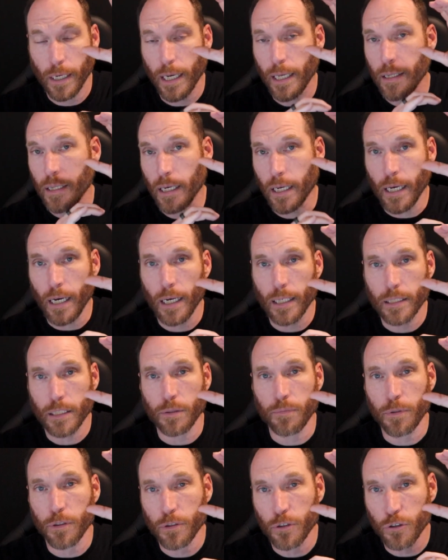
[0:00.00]
And the
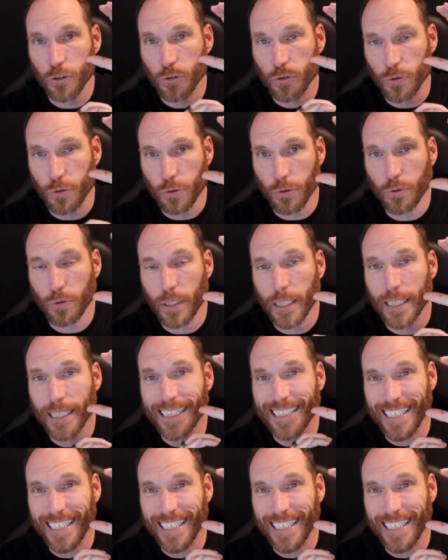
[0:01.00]
customer truly